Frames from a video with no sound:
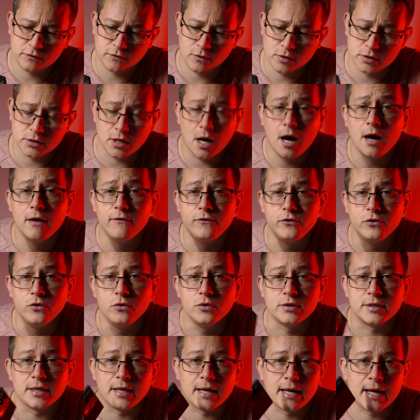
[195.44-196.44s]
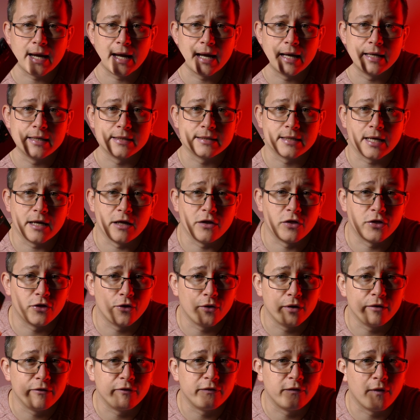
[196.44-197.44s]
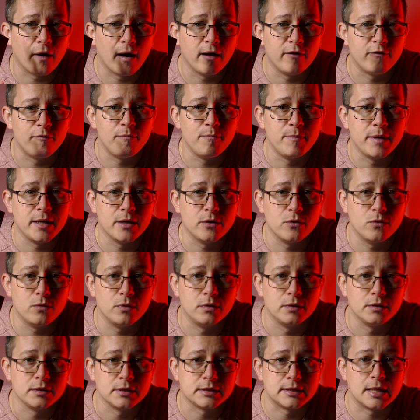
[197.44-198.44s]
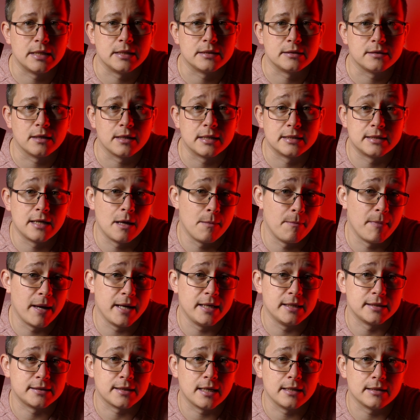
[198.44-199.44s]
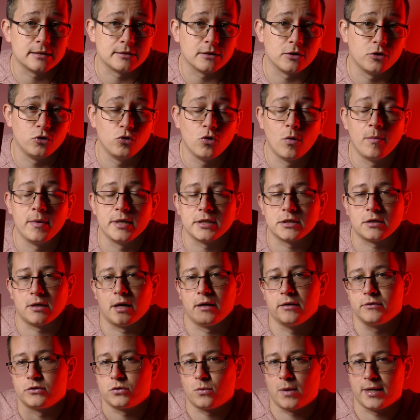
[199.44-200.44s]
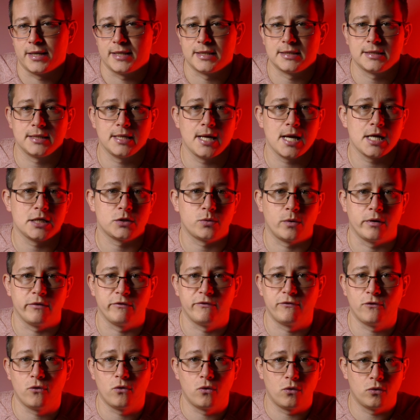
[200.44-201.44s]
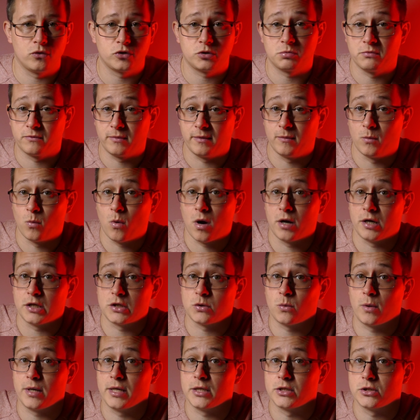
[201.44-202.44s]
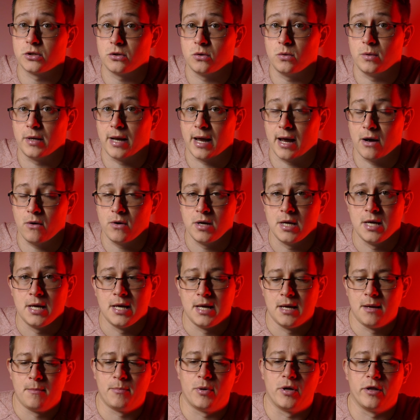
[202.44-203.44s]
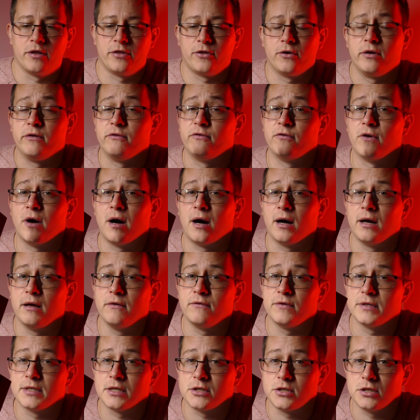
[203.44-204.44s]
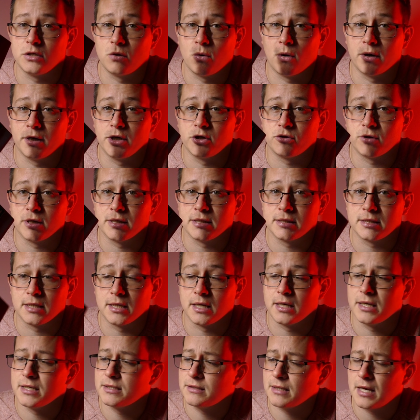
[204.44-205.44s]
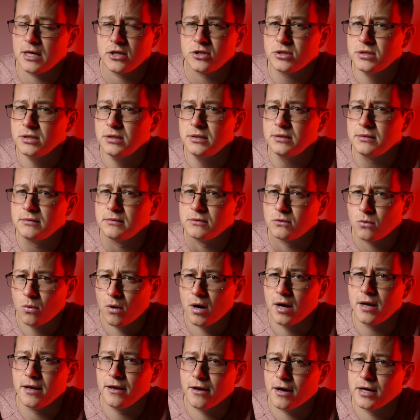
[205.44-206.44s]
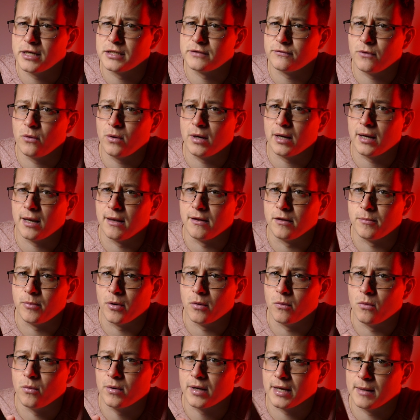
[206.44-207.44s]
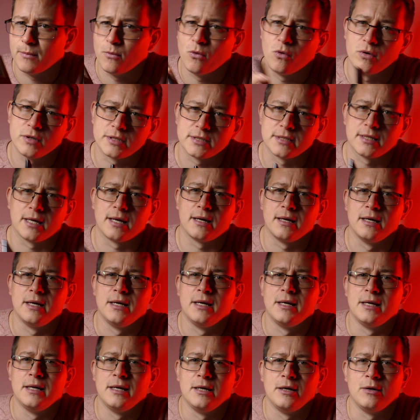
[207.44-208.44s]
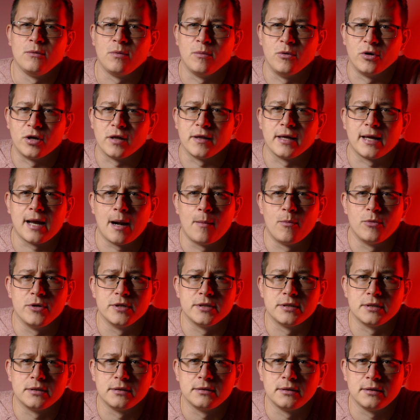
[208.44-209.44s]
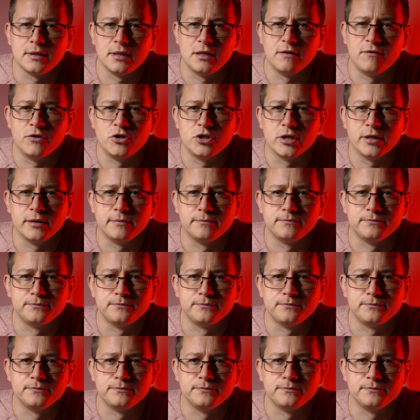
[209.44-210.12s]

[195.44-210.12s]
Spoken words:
phones I've used that has a 35mm sensor as their main sensor. Normally it's around 26, 24, some have been wide at 22 now, but 35 is actually quite interesting, and it's actually quite a nice focal length, but we'll get more to that when we look at the cameras individually.